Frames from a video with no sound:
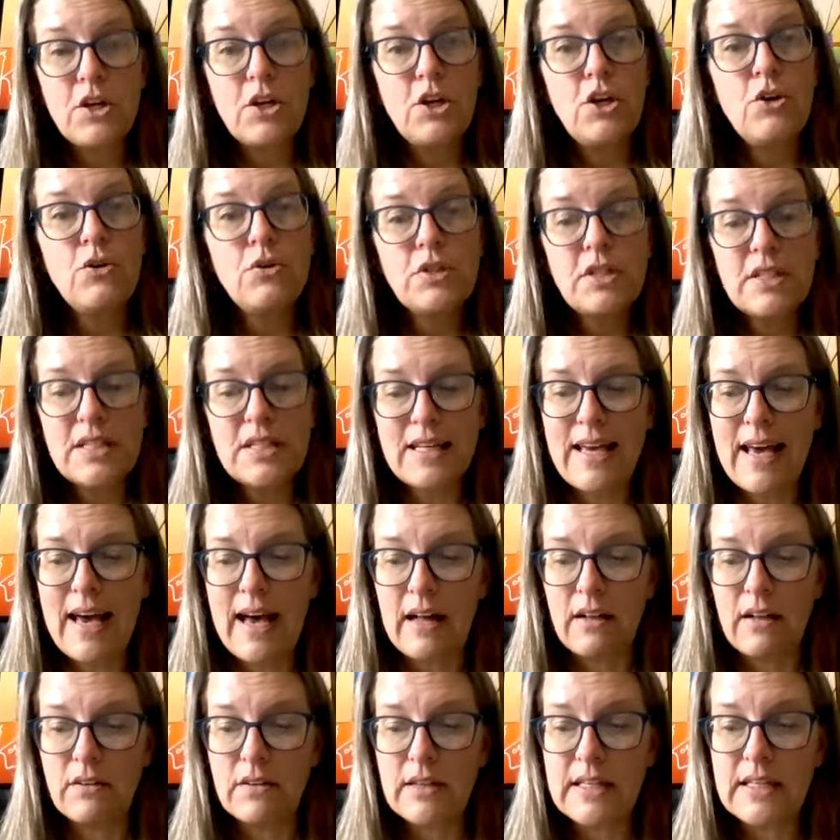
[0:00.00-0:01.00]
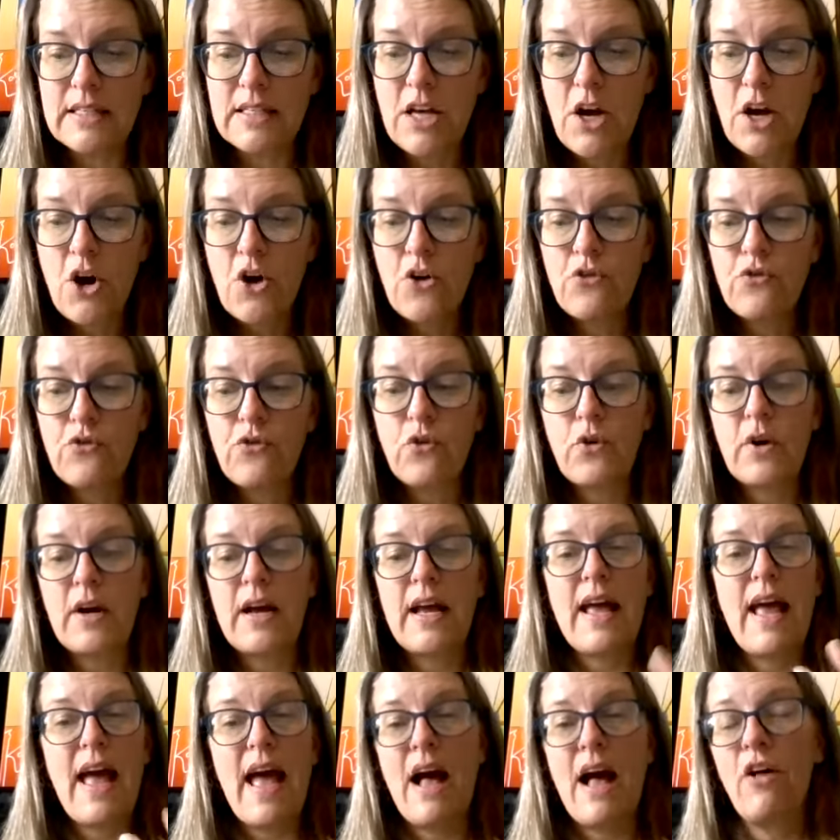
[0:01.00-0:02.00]
use the calories for
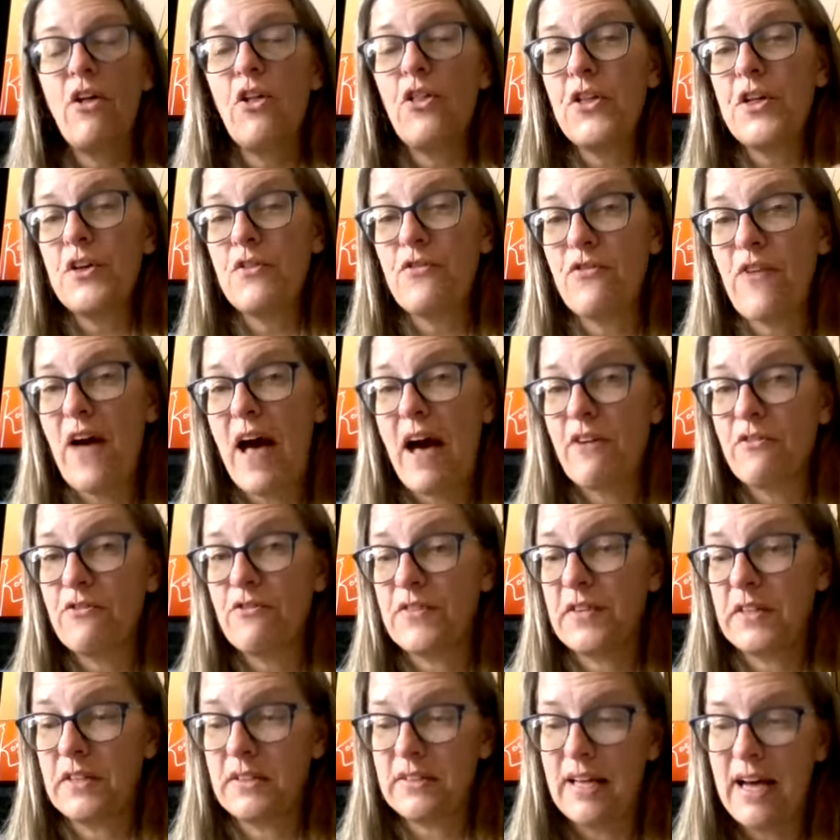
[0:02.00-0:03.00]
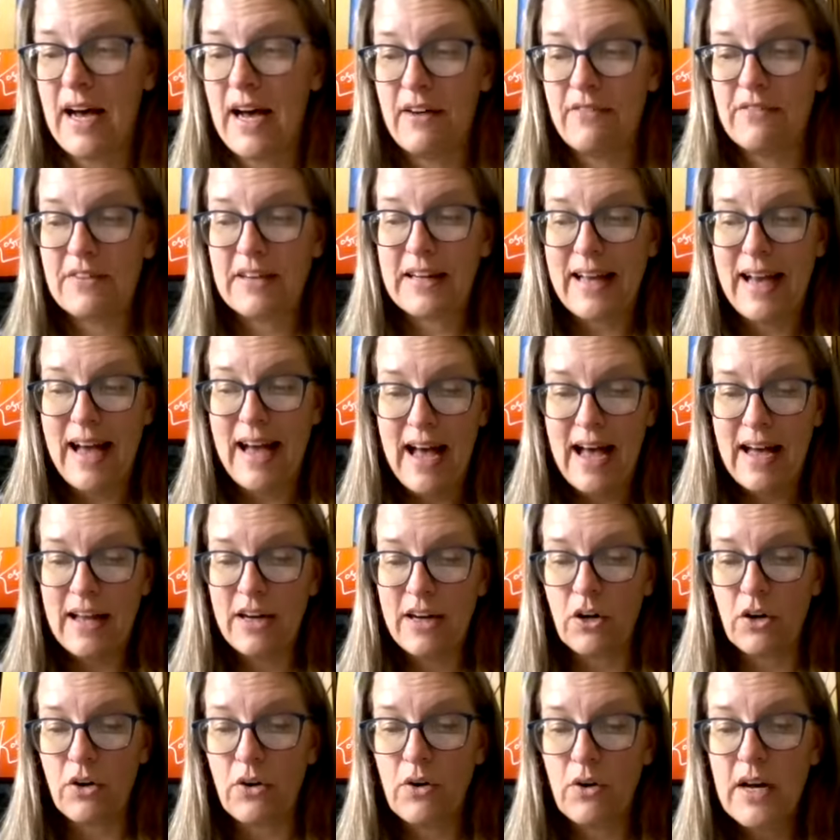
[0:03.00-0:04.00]
a healthy fat-filled
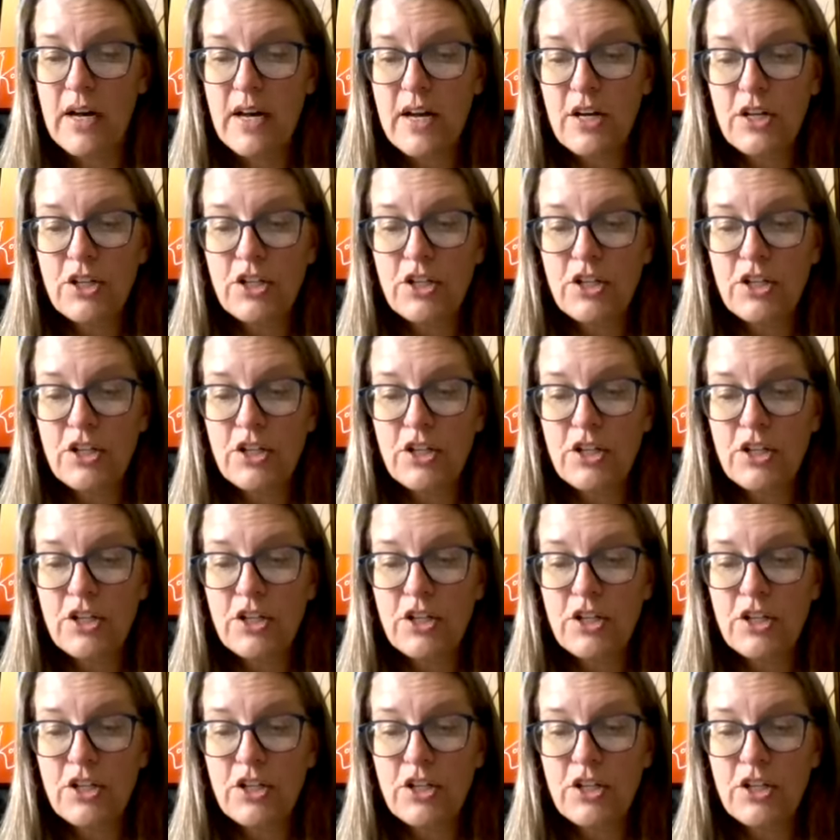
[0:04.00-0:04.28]
avocado